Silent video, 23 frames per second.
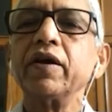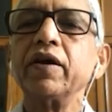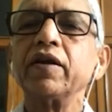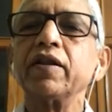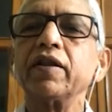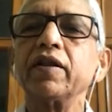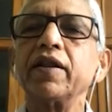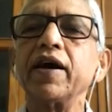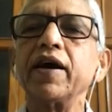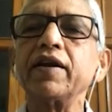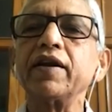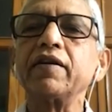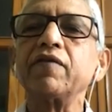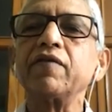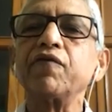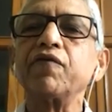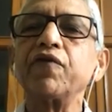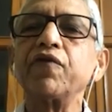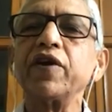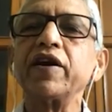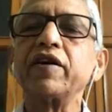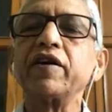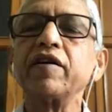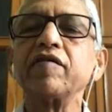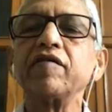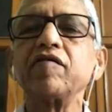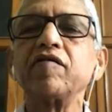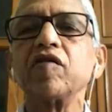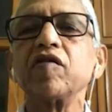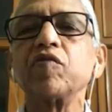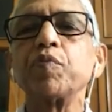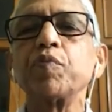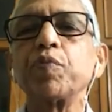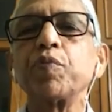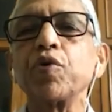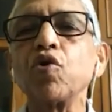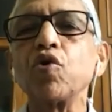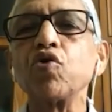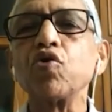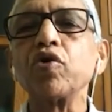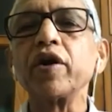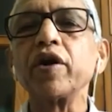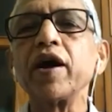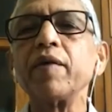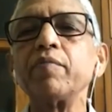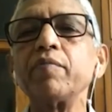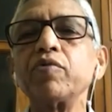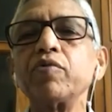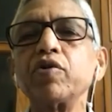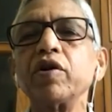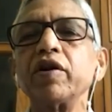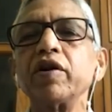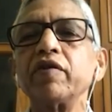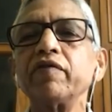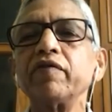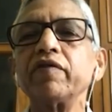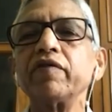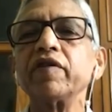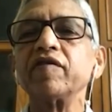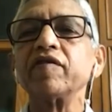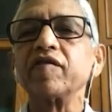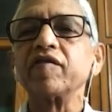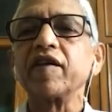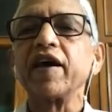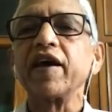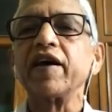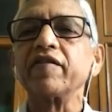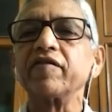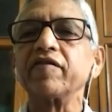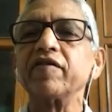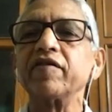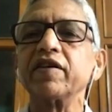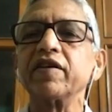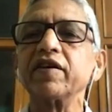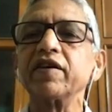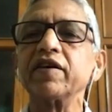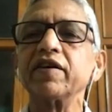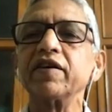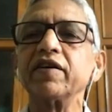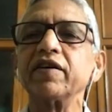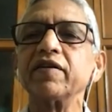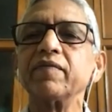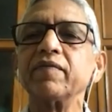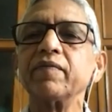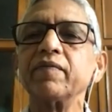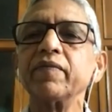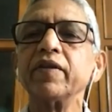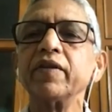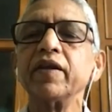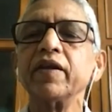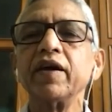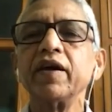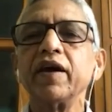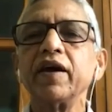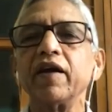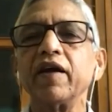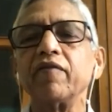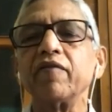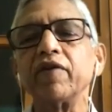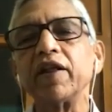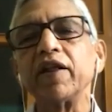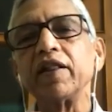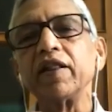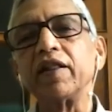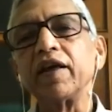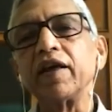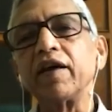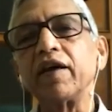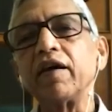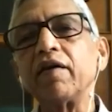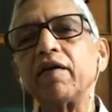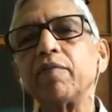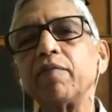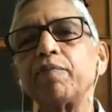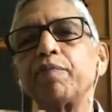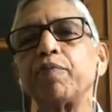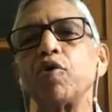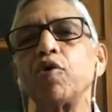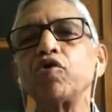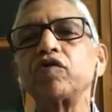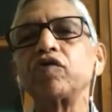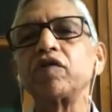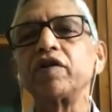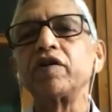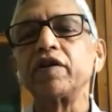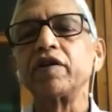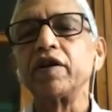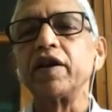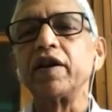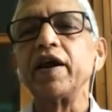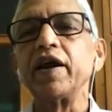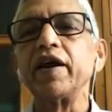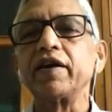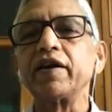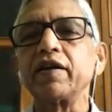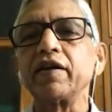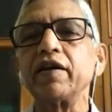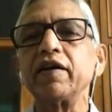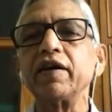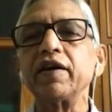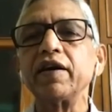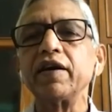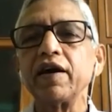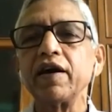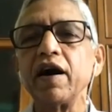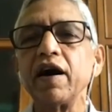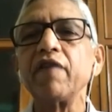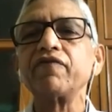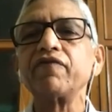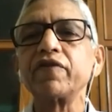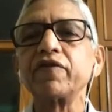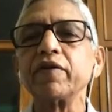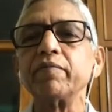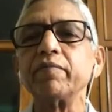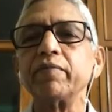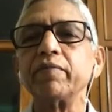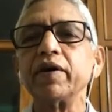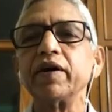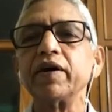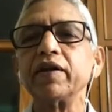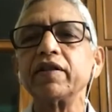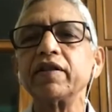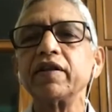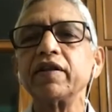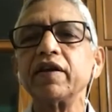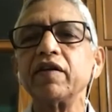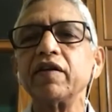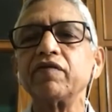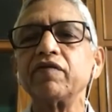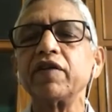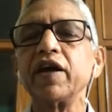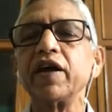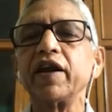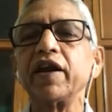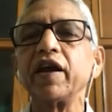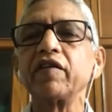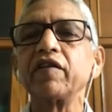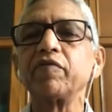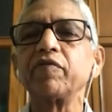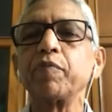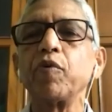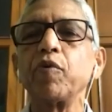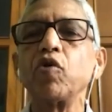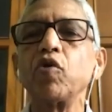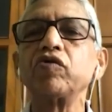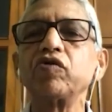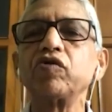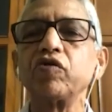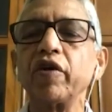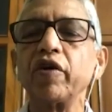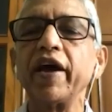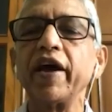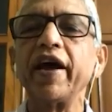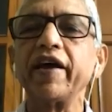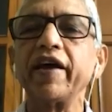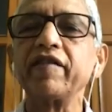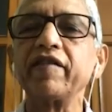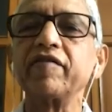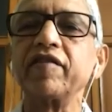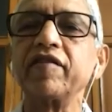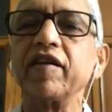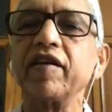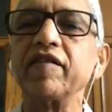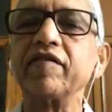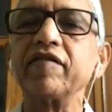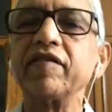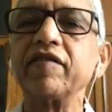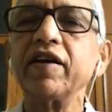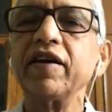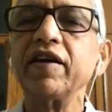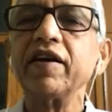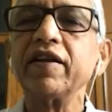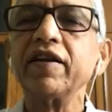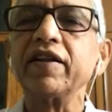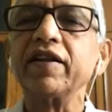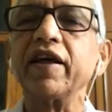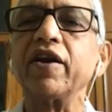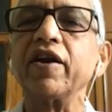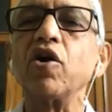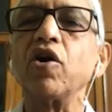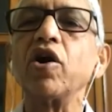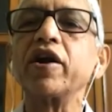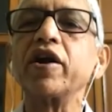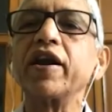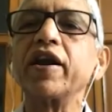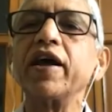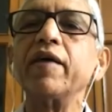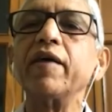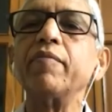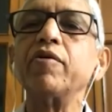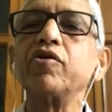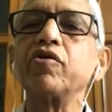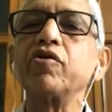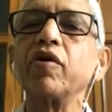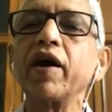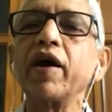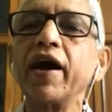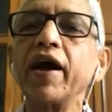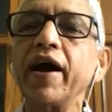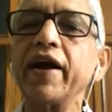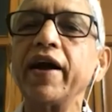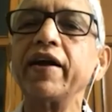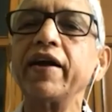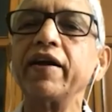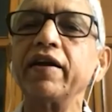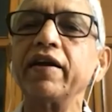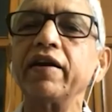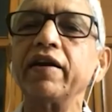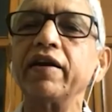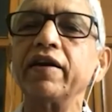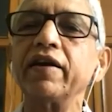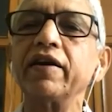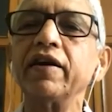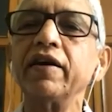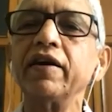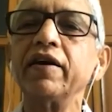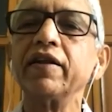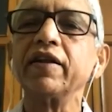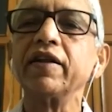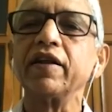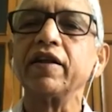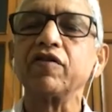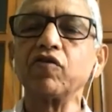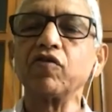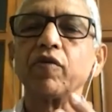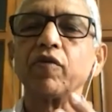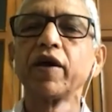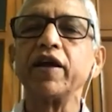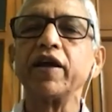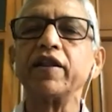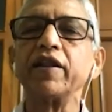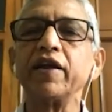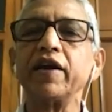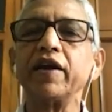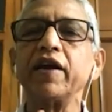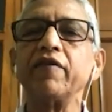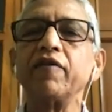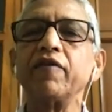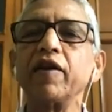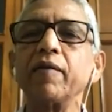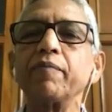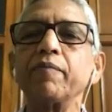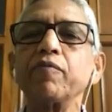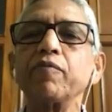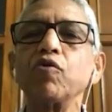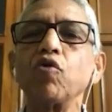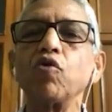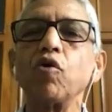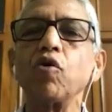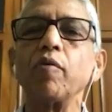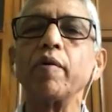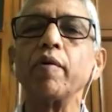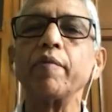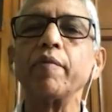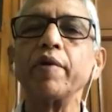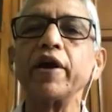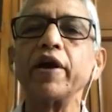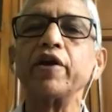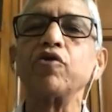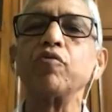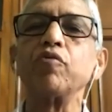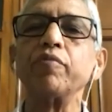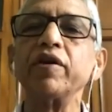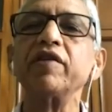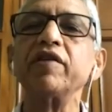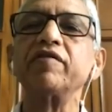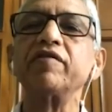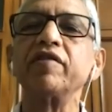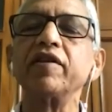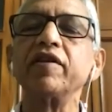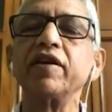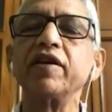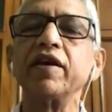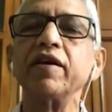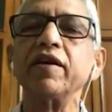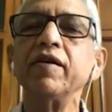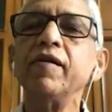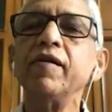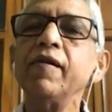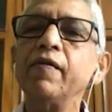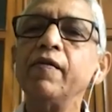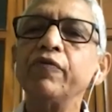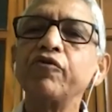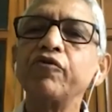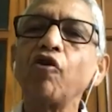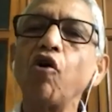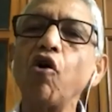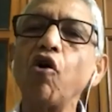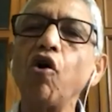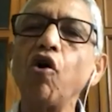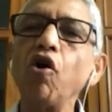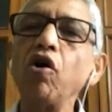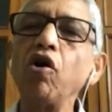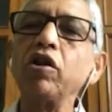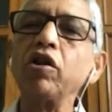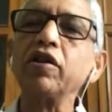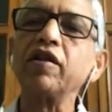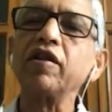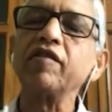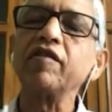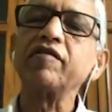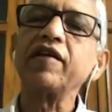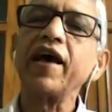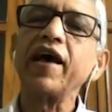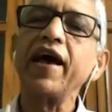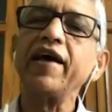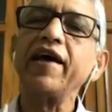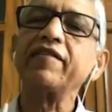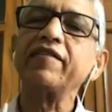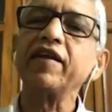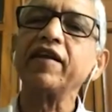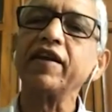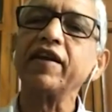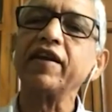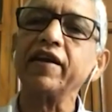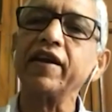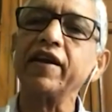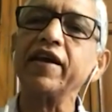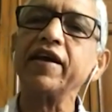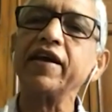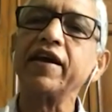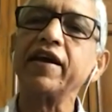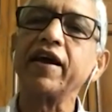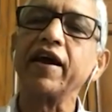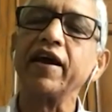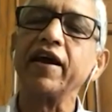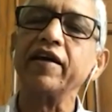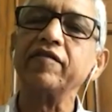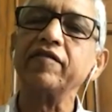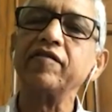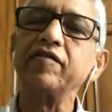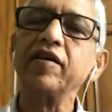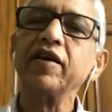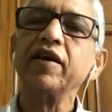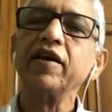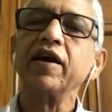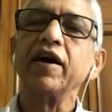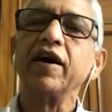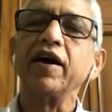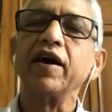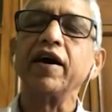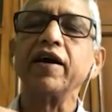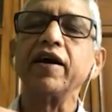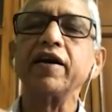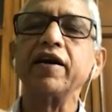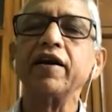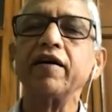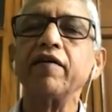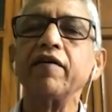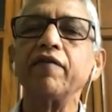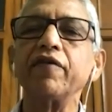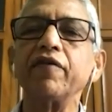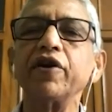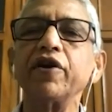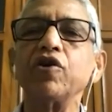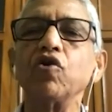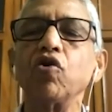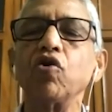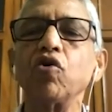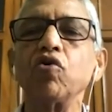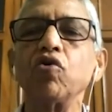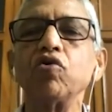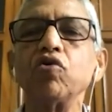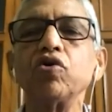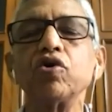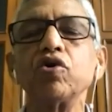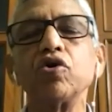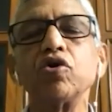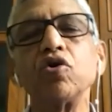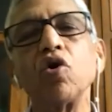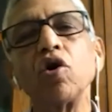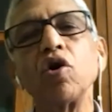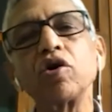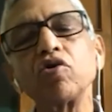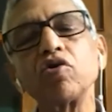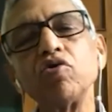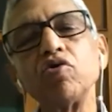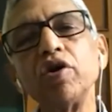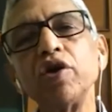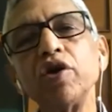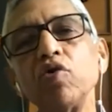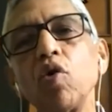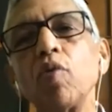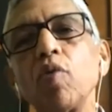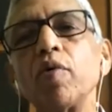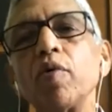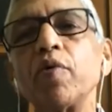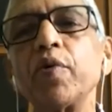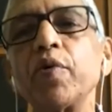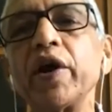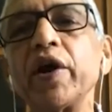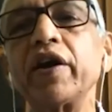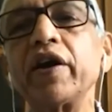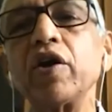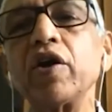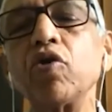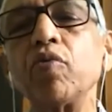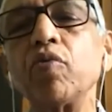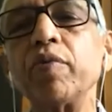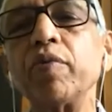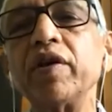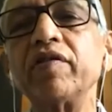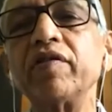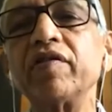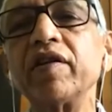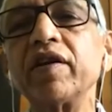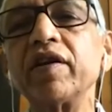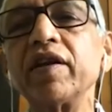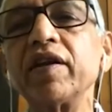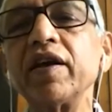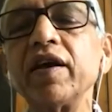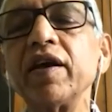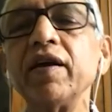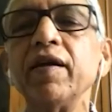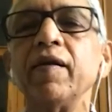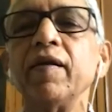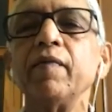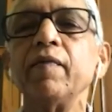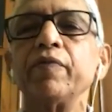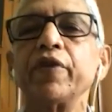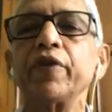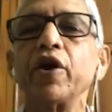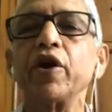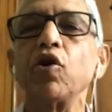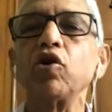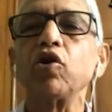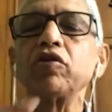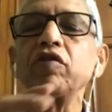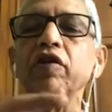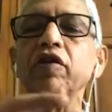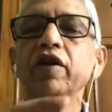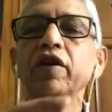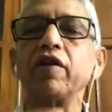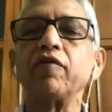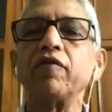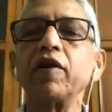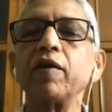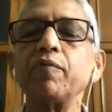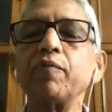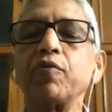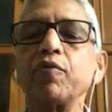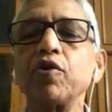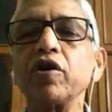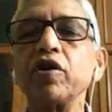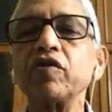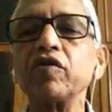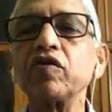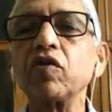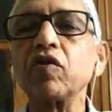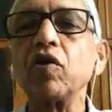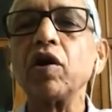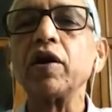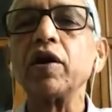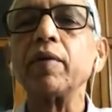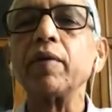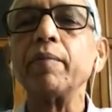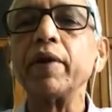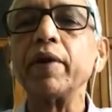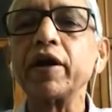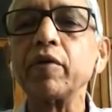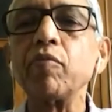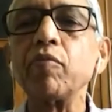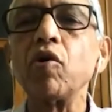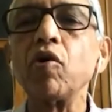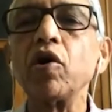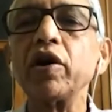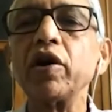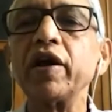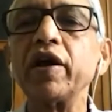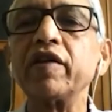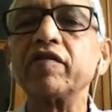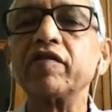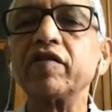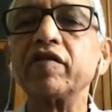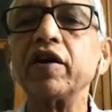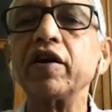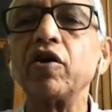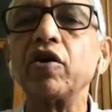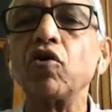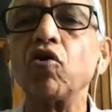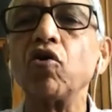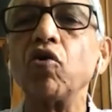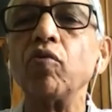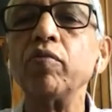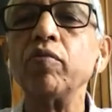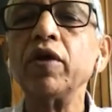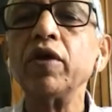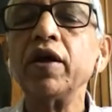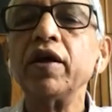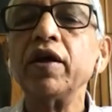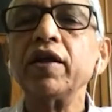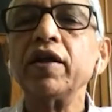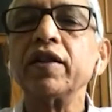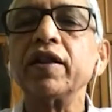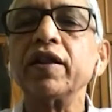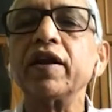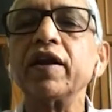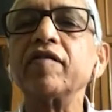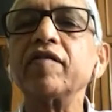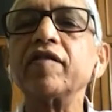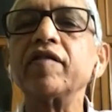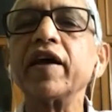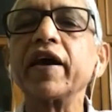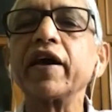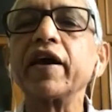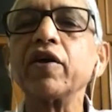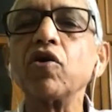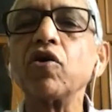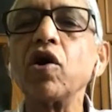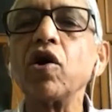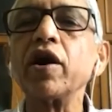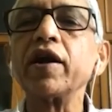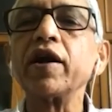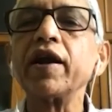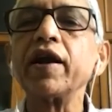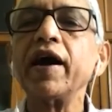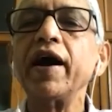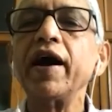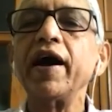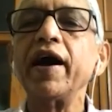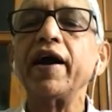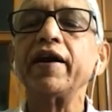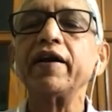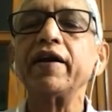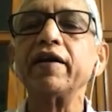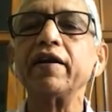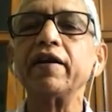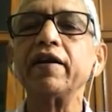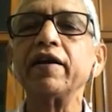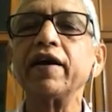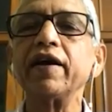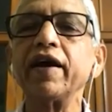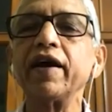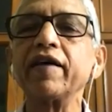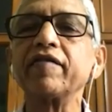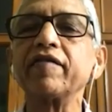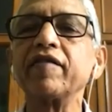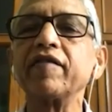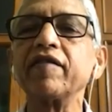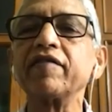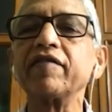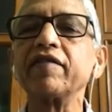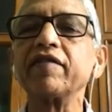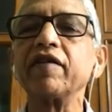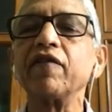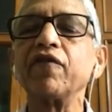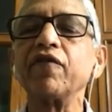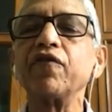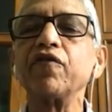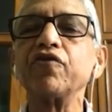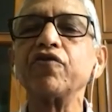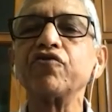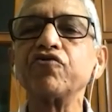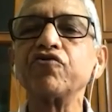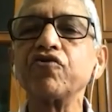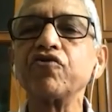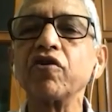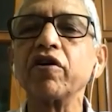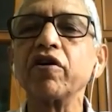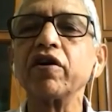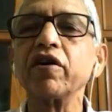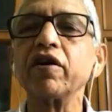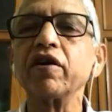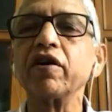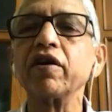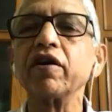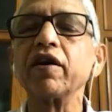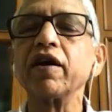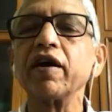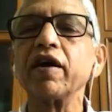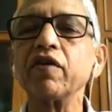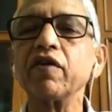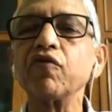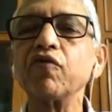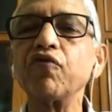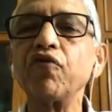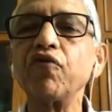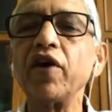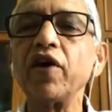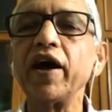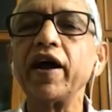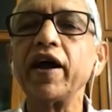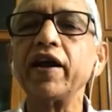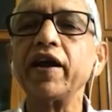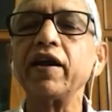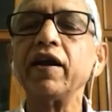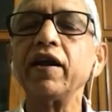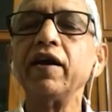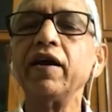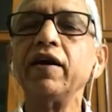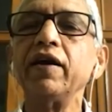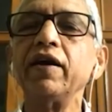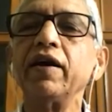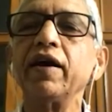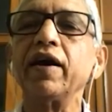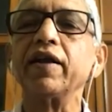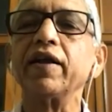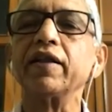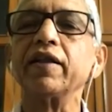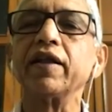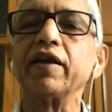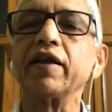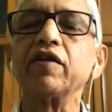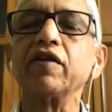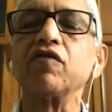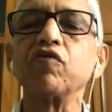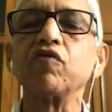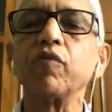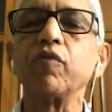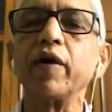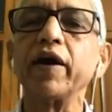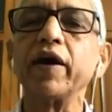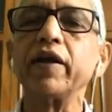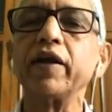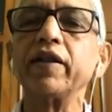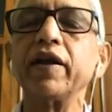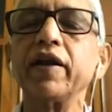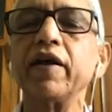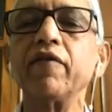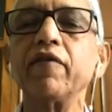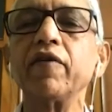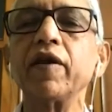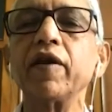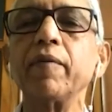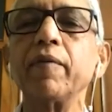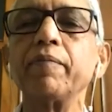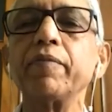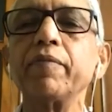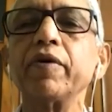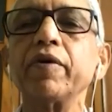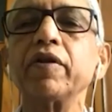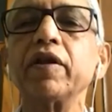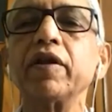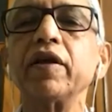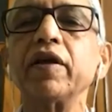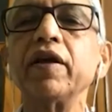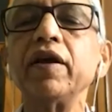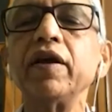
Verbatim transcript: that fetus is programmed to live in scarcity. And when they postnatally, after birth, if they're exposed to excess, they're not able to handle it. That's why they develop overweight, obesity. So all this has a linkage, and we know not only overweight and obesity, they also develop what is called a metabolic syndrome. That is, they cannot handle excess of sugar and fat, and that is why they develop the